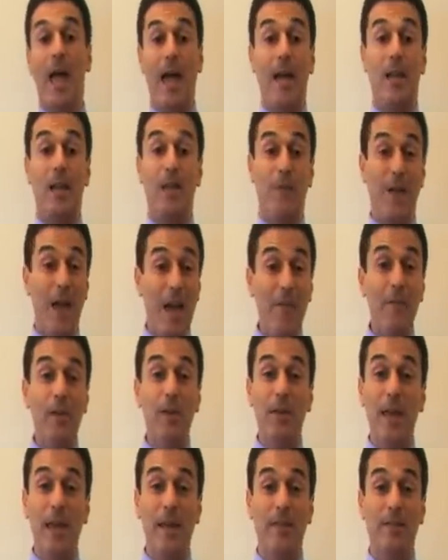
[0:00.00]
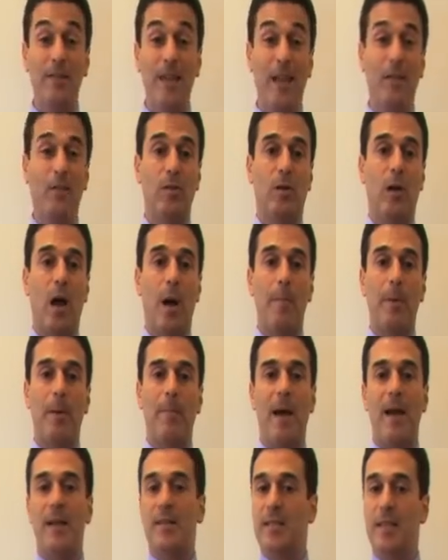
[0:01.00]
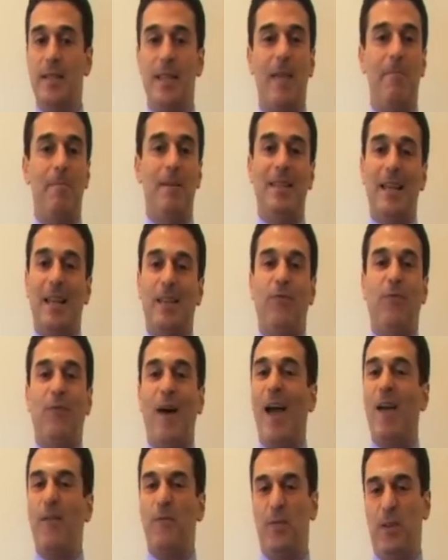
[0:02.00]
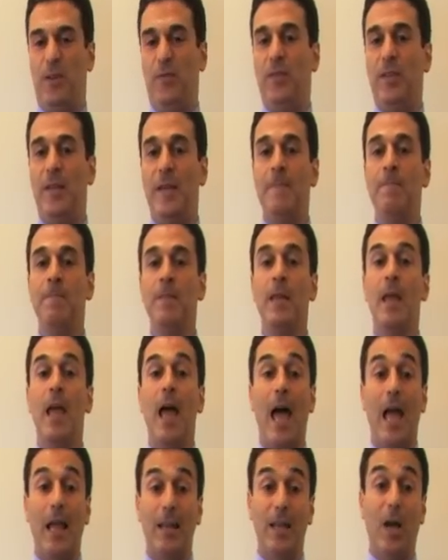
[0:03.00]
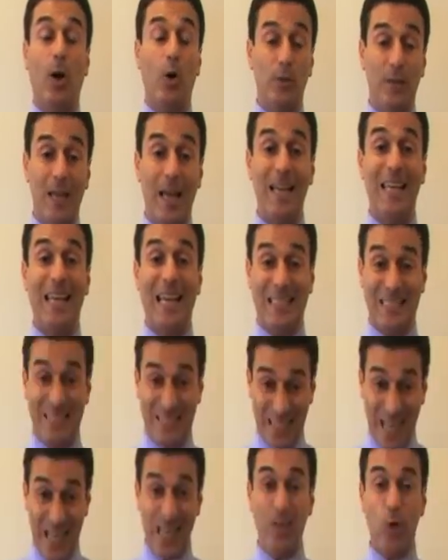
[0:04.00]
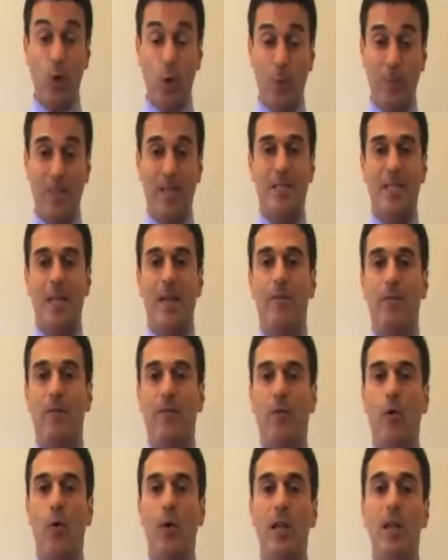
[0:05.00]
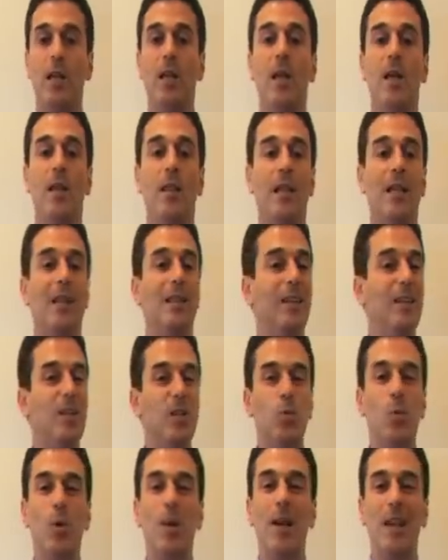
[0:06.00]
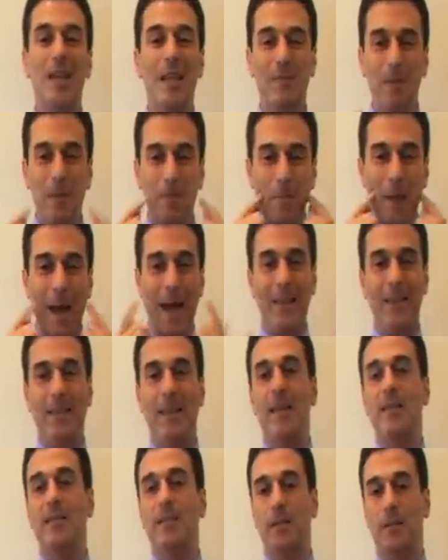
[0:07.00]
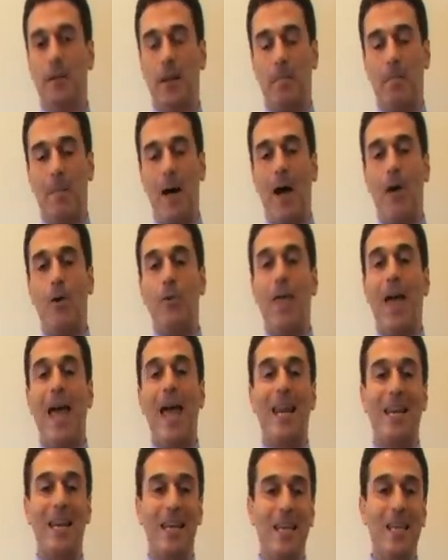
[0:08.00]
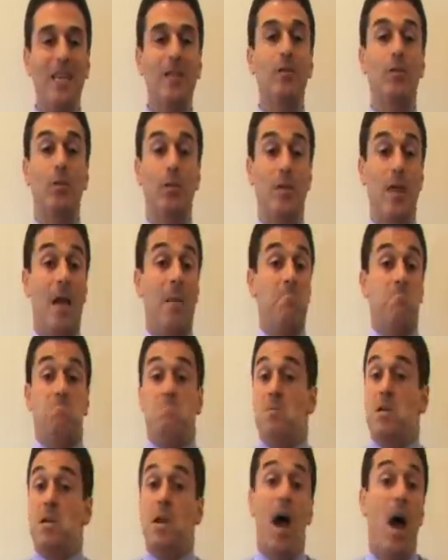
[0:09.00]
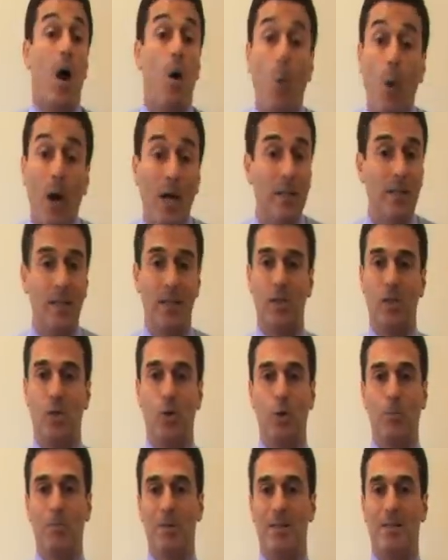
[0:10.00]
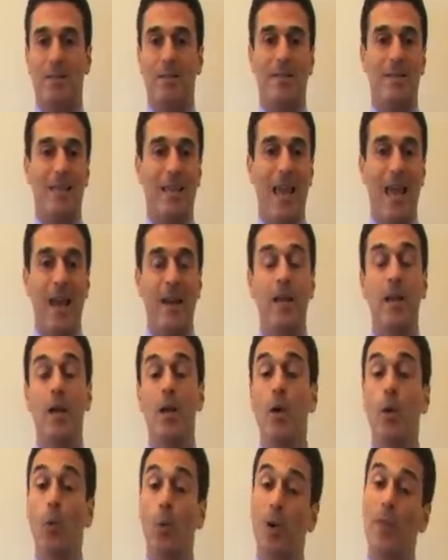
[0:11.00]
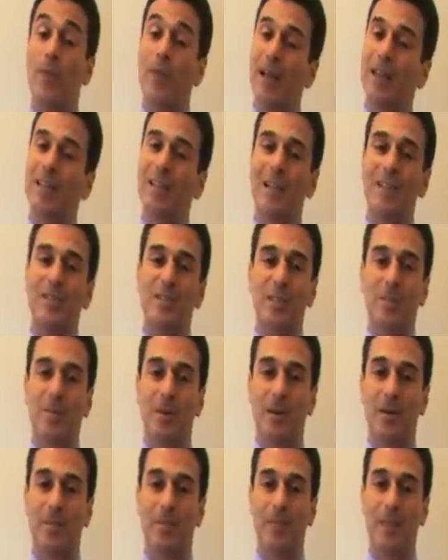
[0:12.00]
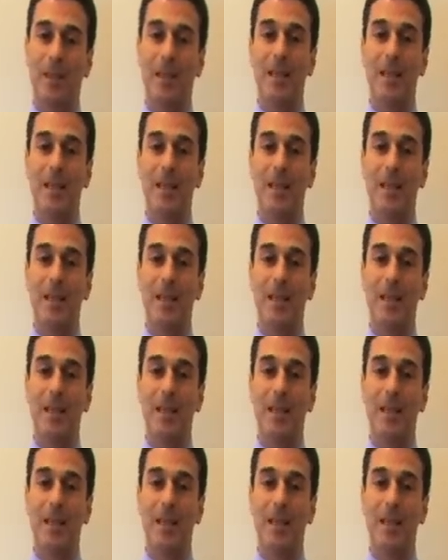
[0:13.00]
And if ever they decide to compromise, say they meet at 550, and the hotel can sell the rooms at 740, then this will leave a bad taste in their mouth and lead to them not wanting to do business again with that customer.